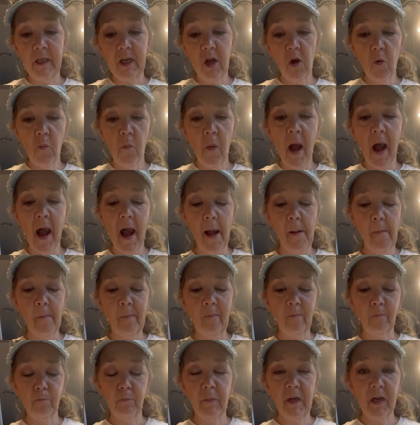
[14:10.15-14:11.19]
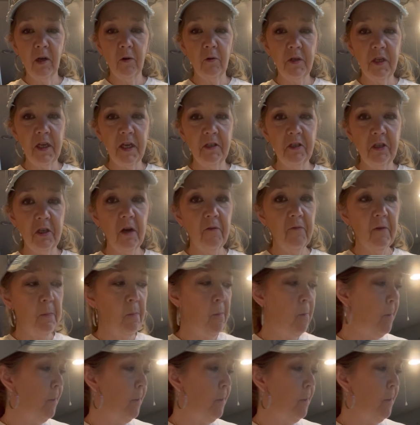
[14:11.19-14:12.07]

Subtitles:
old pot, big old Dutch oven